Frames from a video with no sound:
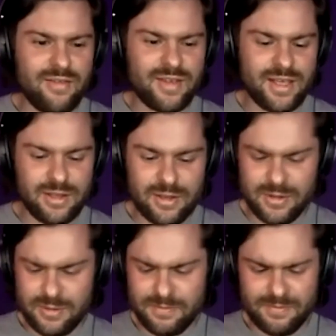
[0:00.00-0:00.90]

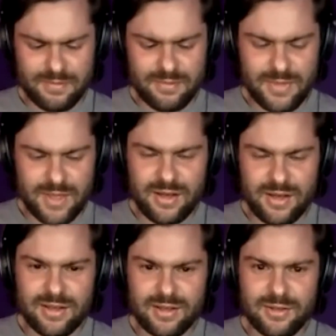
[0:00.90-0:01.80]
kilo,
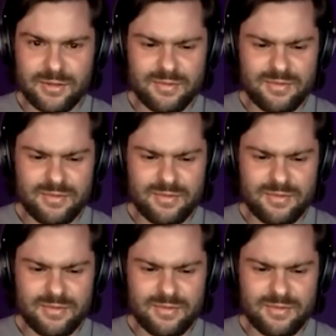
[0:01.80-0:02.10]
little